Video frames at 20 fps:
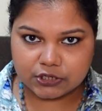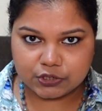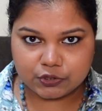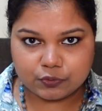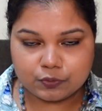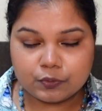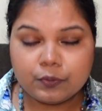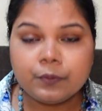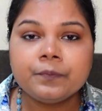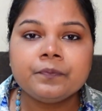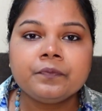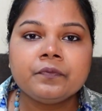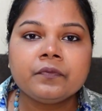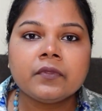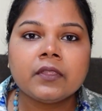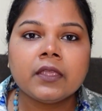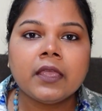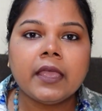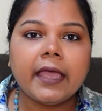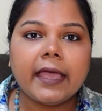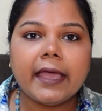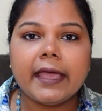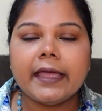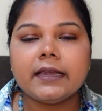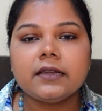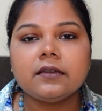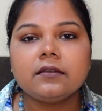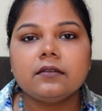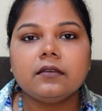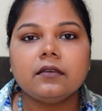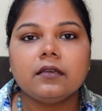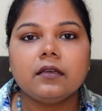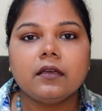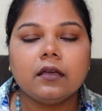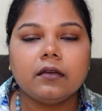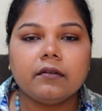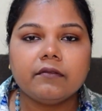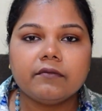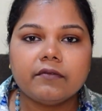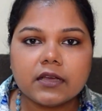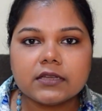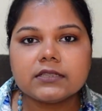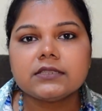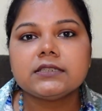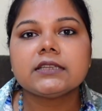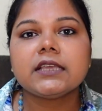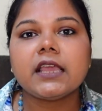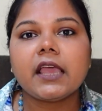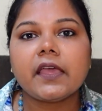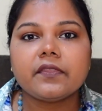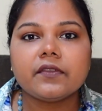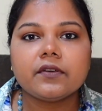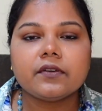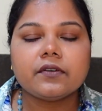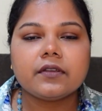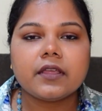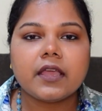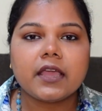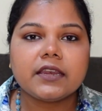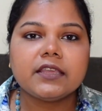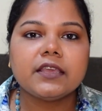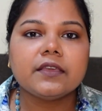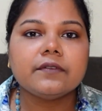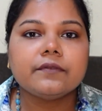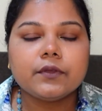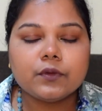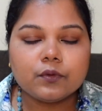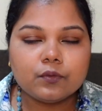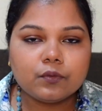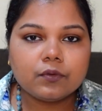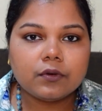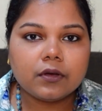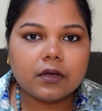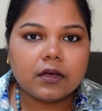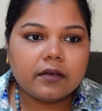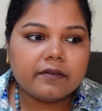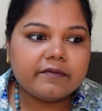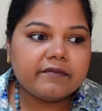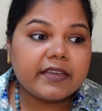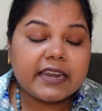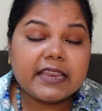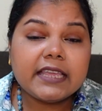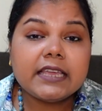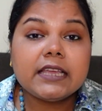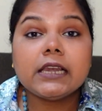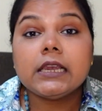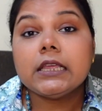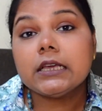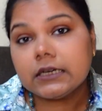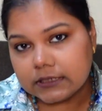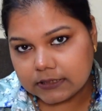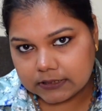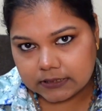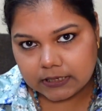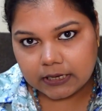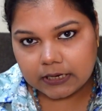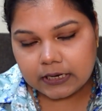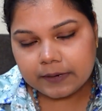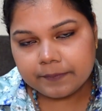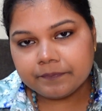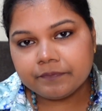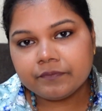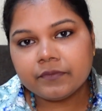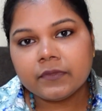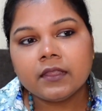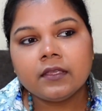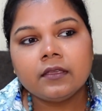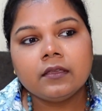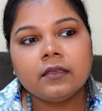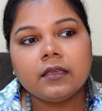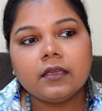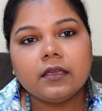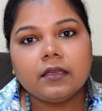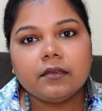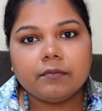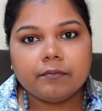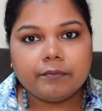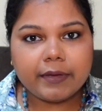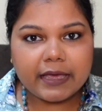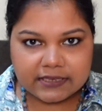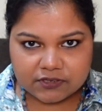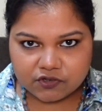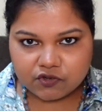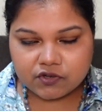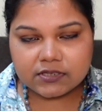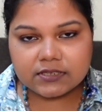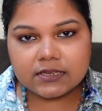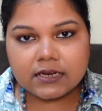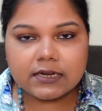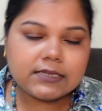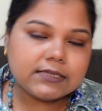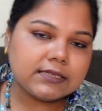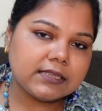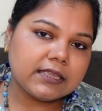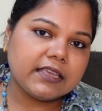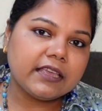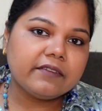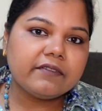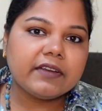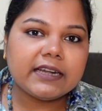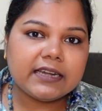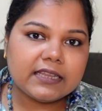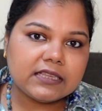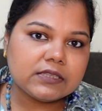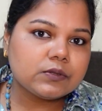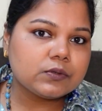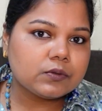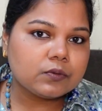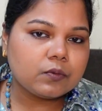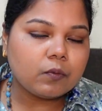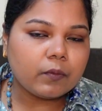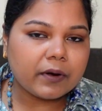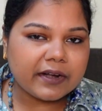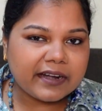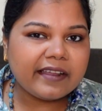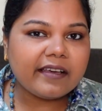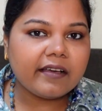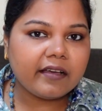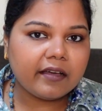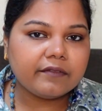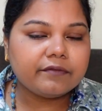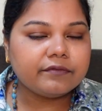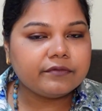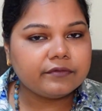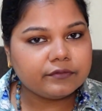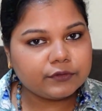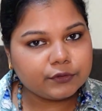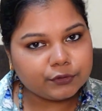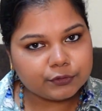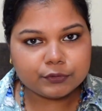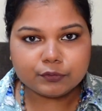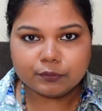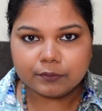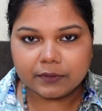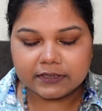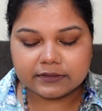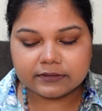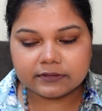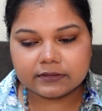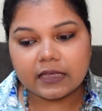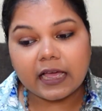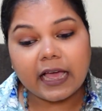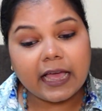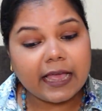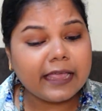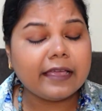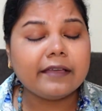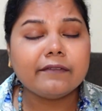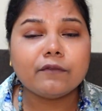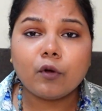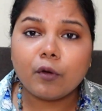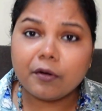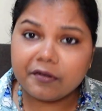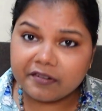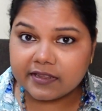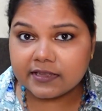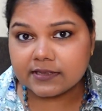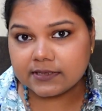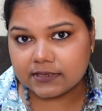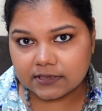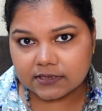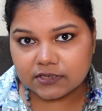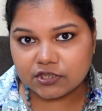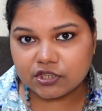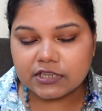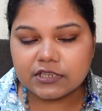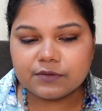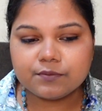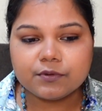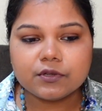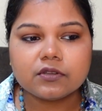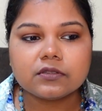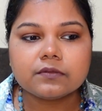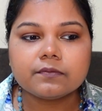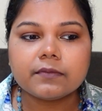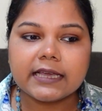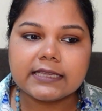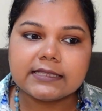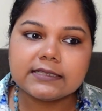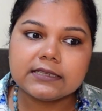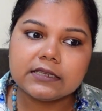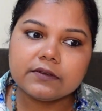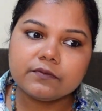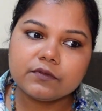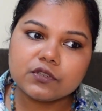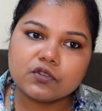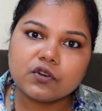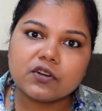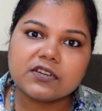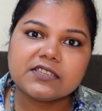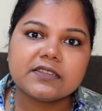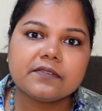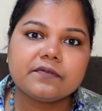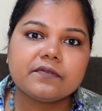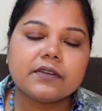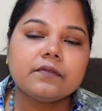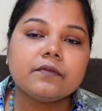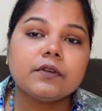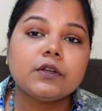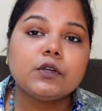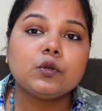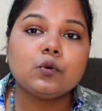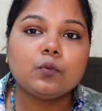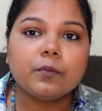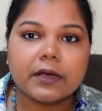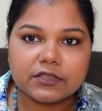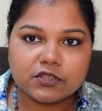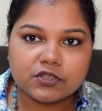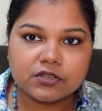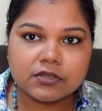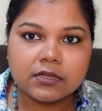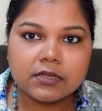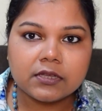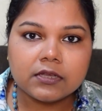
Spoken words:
issue, and works together and give you a very clear skin. Best results give at least 1.5 to 2 months. I have already seen a change because my skin was not suffering with too much.